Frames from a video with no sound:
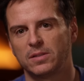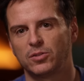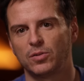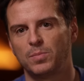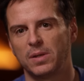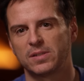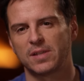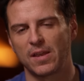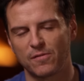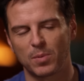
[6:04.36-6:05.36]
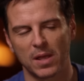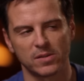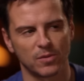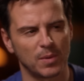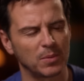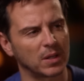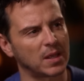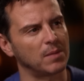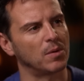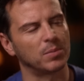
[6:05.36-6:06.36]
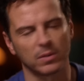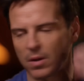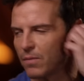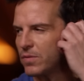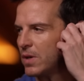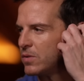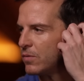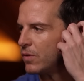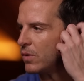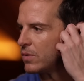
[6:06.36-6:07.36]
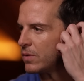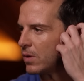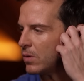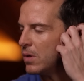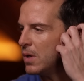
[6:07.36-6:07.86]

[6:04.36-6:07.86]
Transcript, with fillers: should be a safe place. I remember that came up in a conversation a few years ago.